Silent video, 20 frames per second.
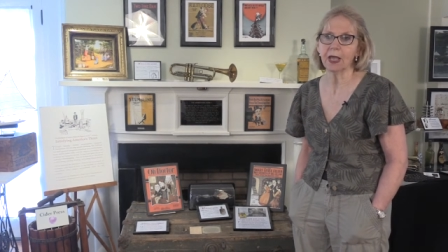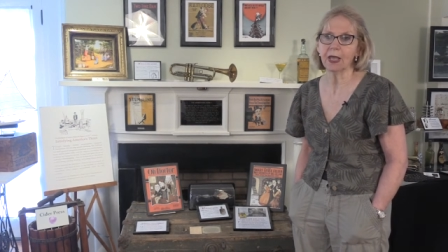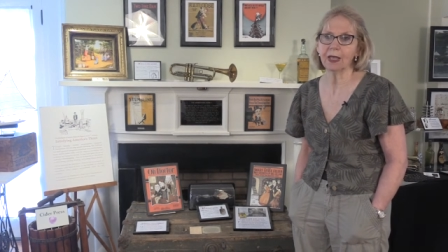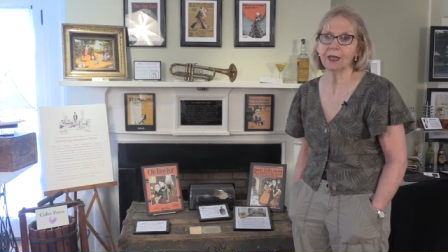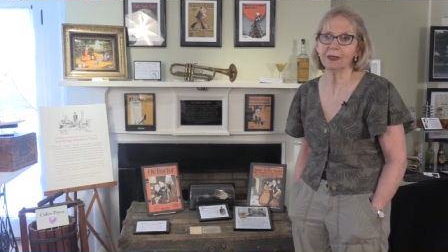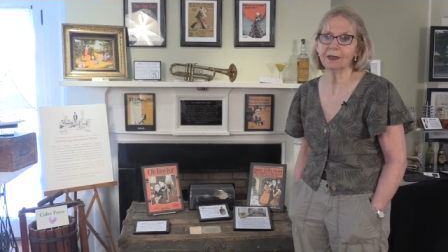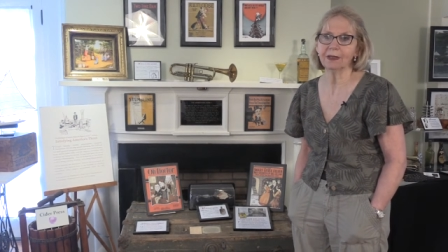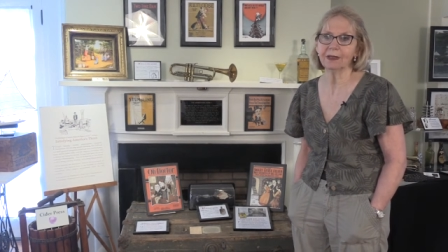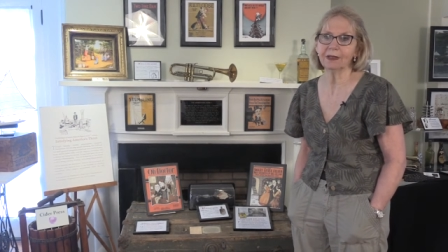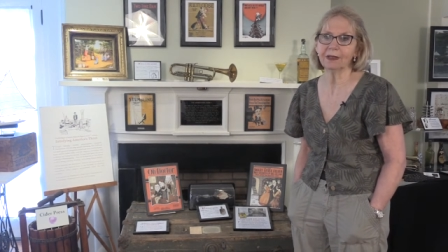
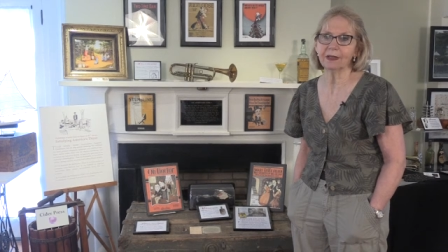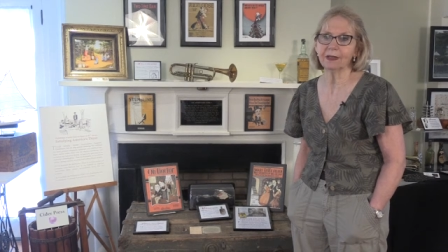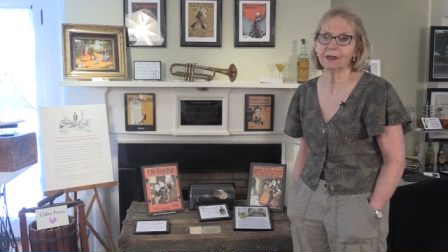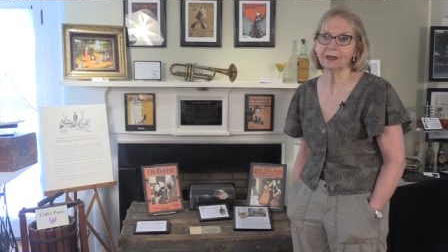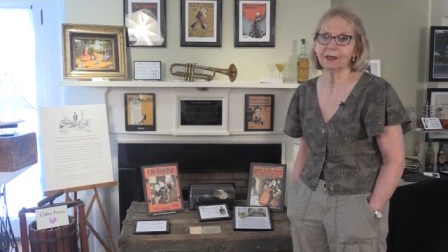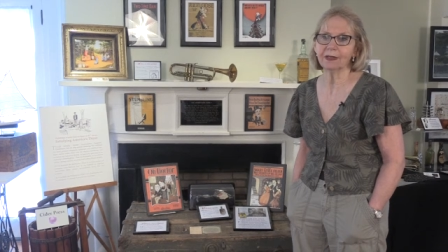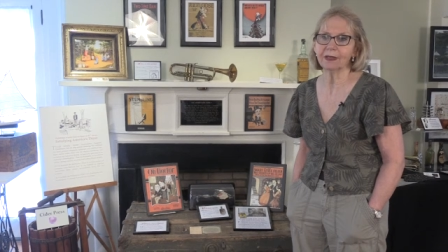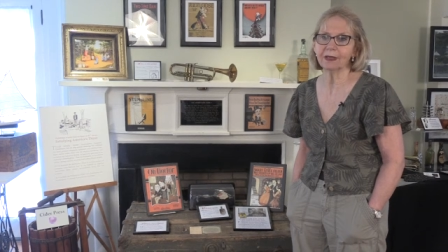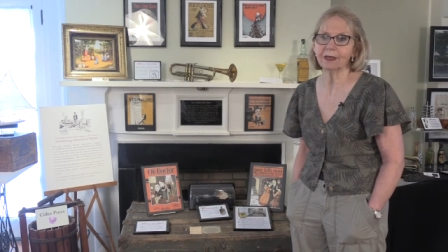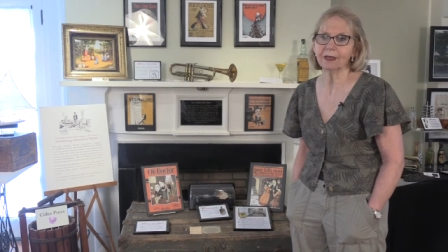And
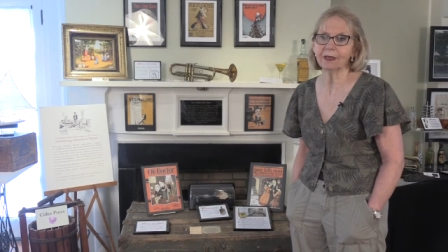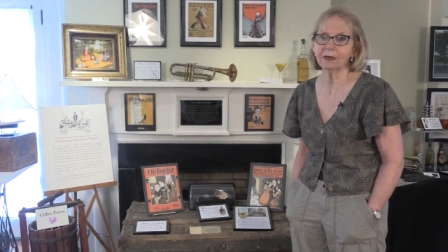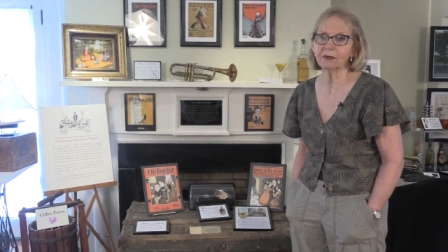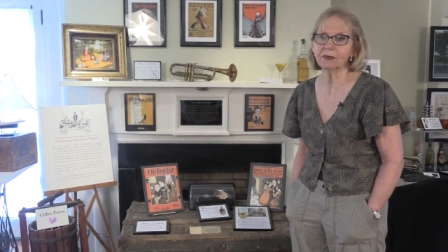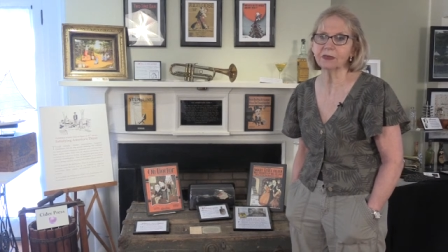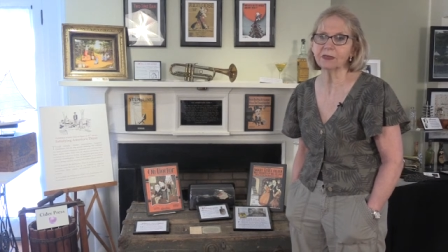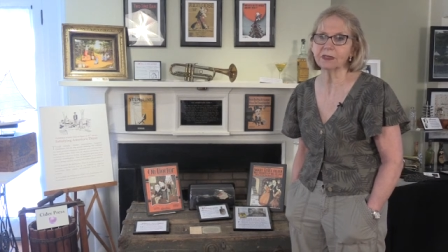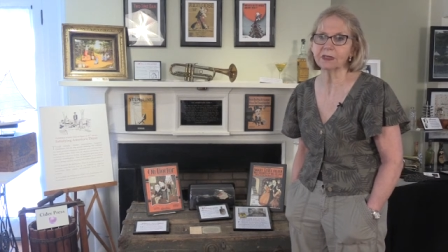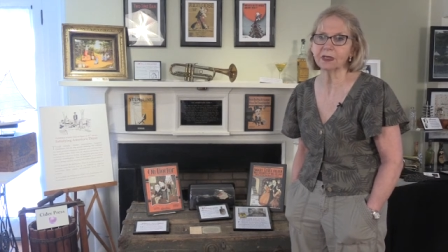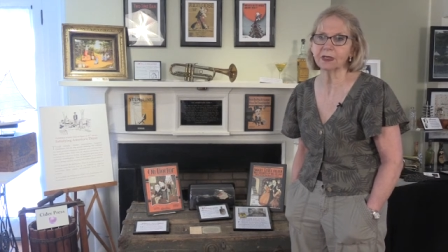the, the
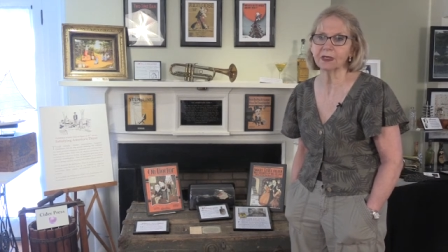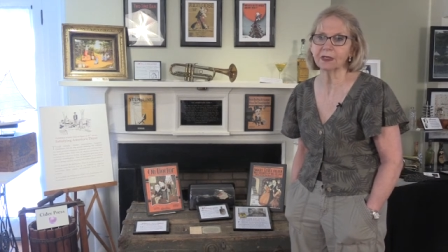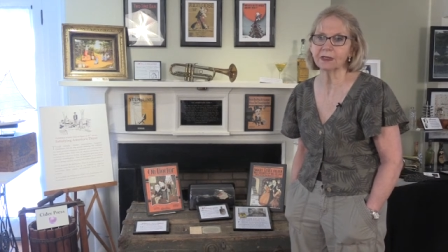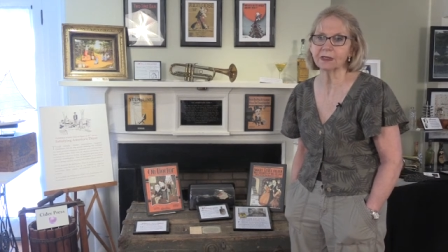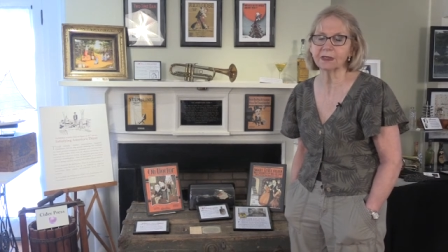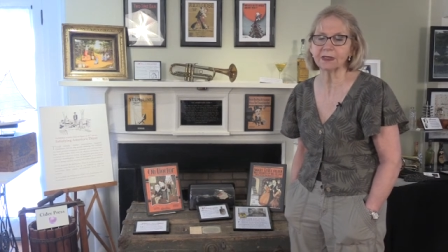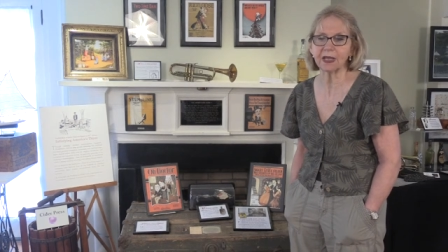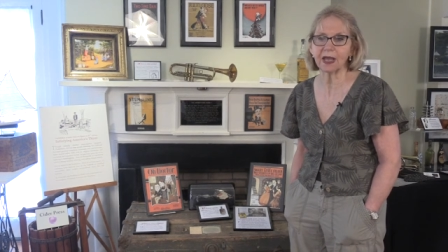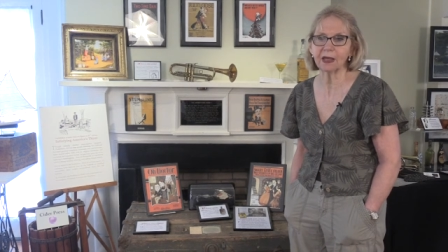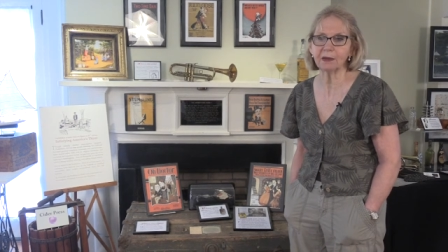interesting
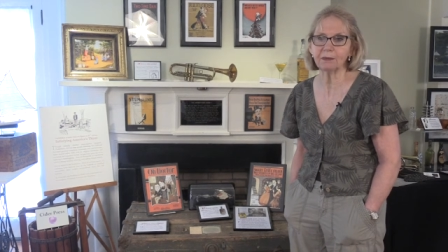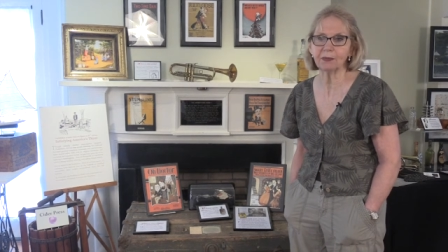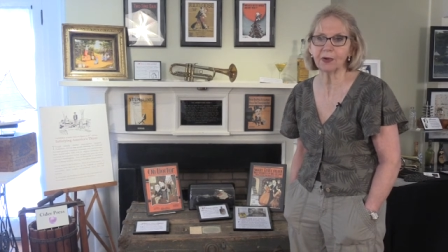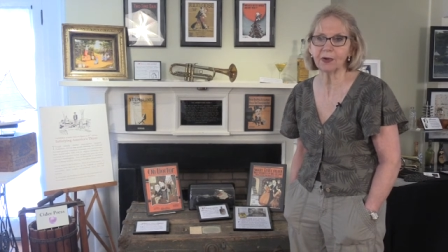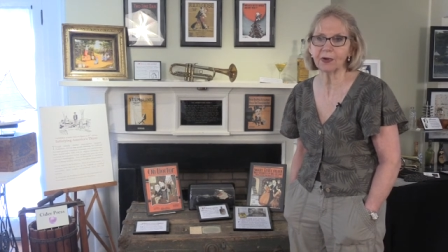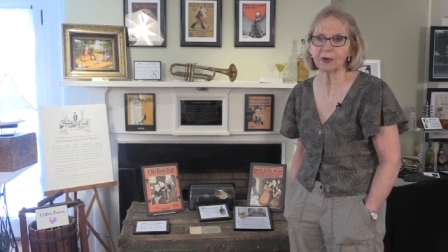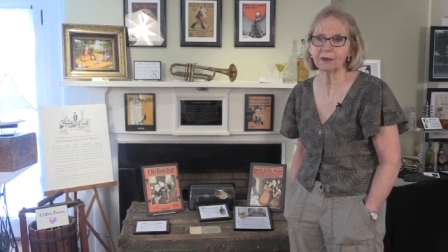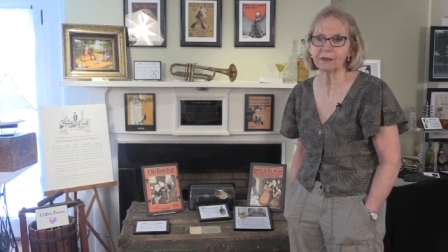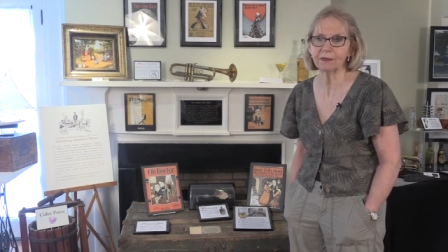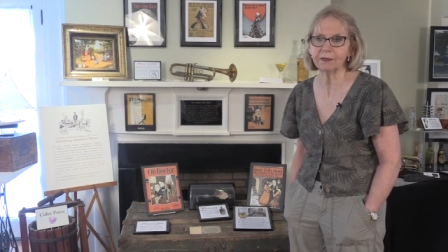and sad
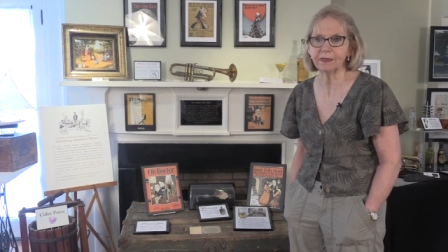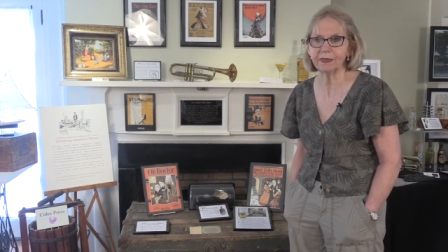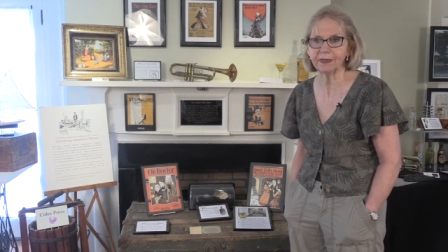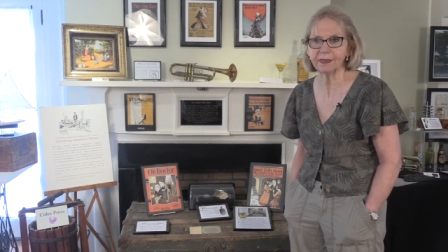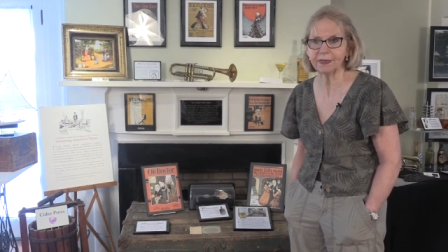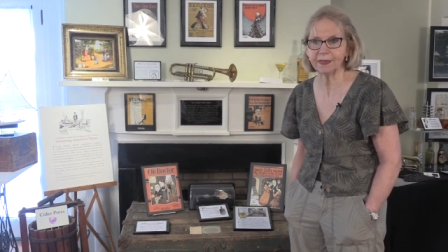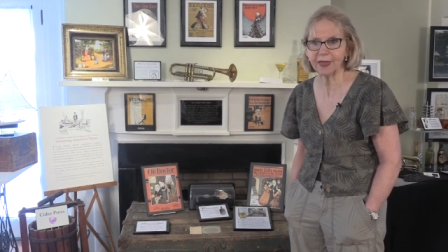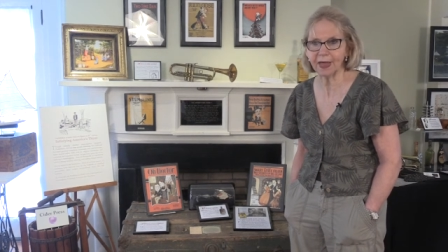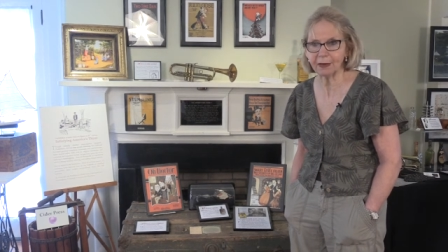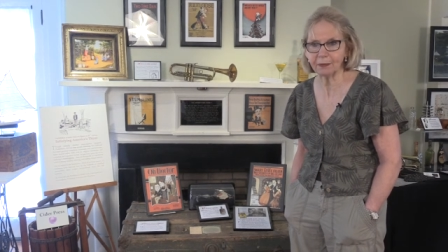part of
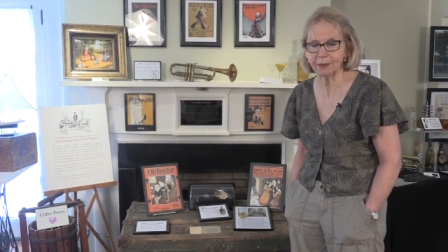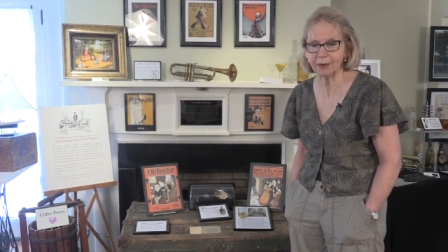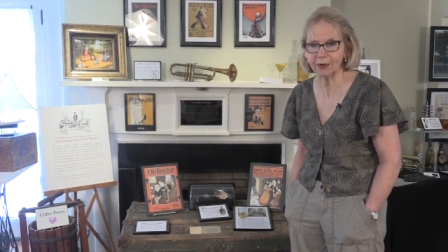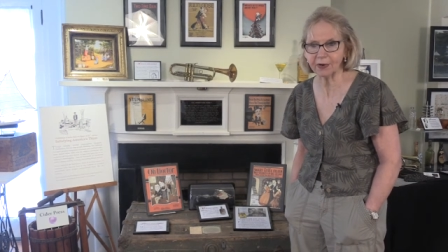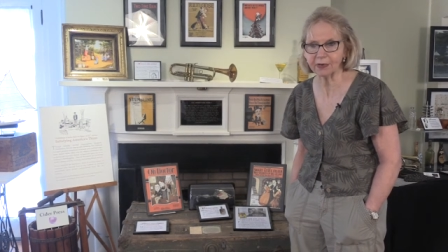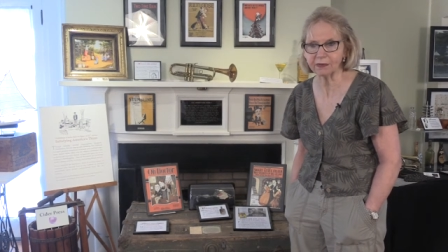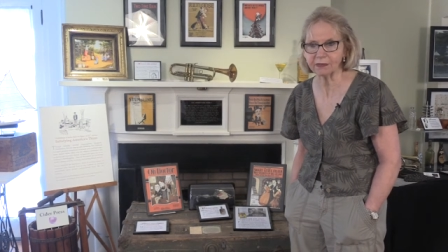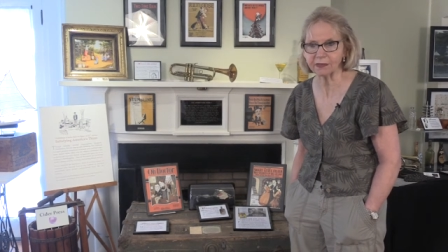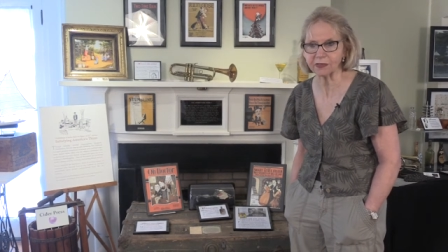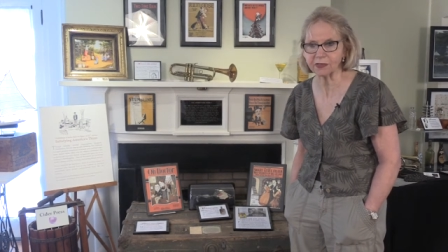that
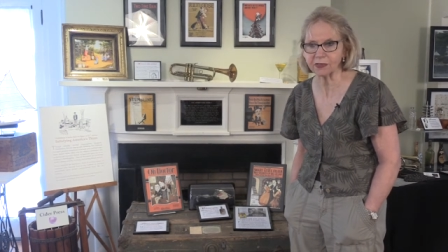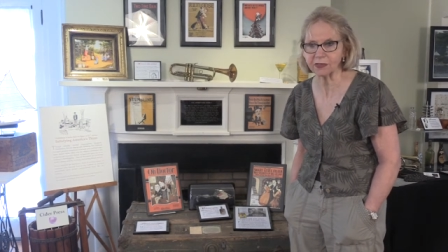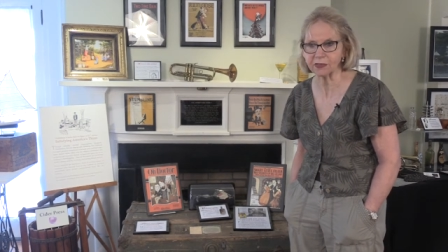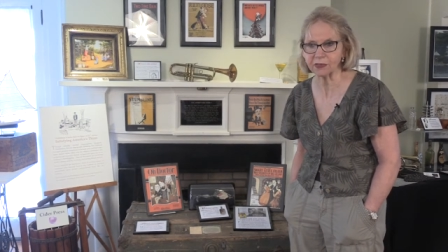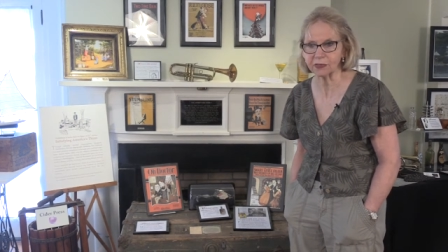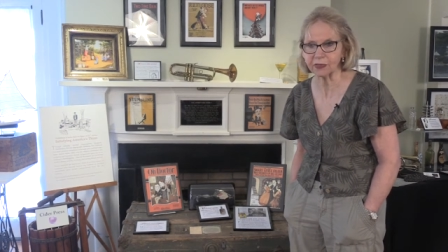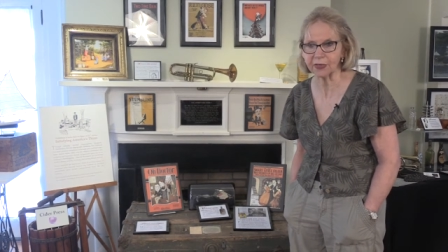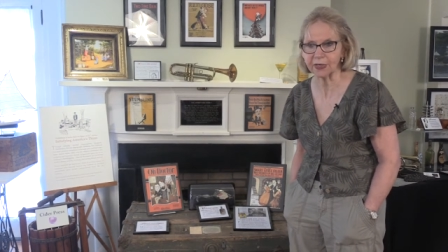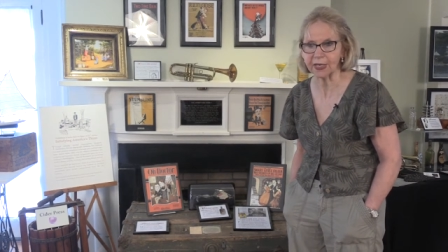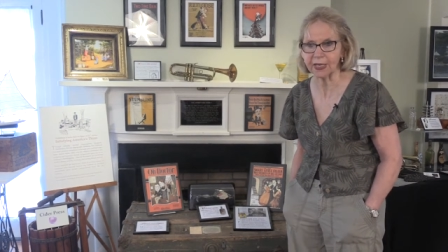part of the
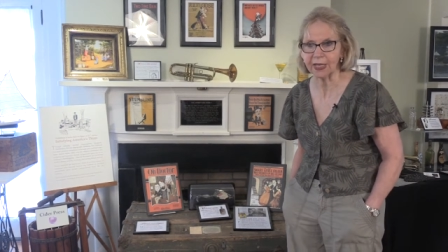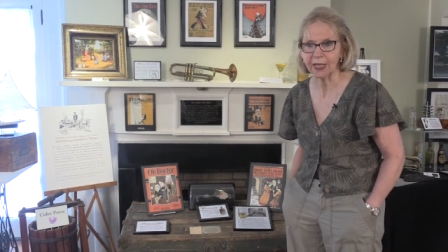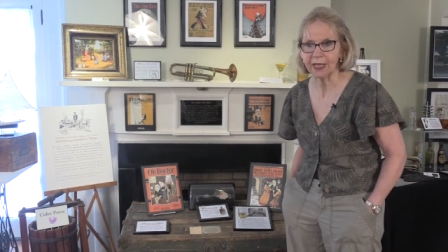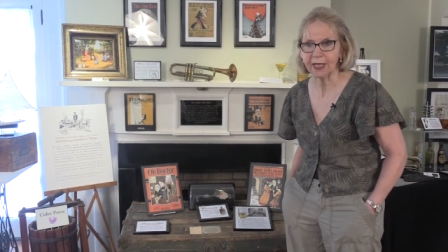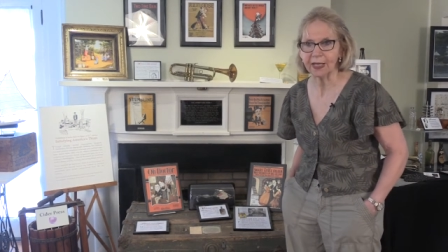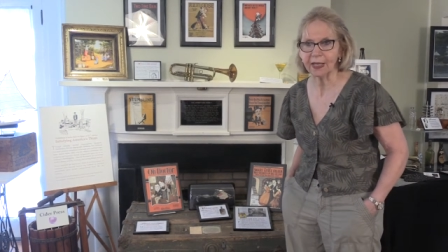story